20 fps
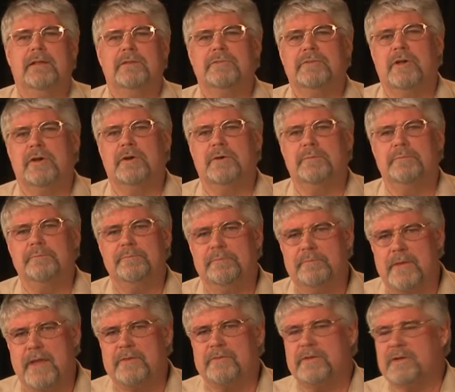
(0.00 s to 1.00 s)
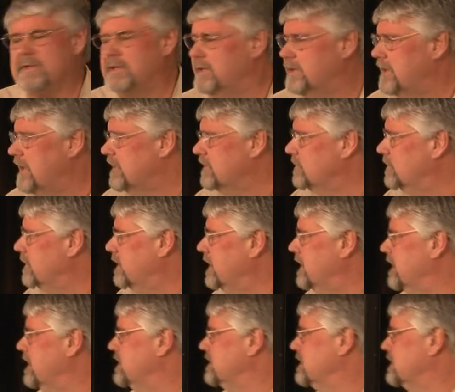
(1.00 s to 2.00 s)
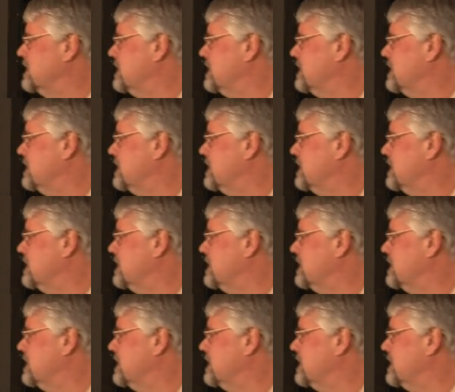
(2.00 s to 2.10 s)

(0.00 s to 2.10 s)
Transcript: So basically that's what it is.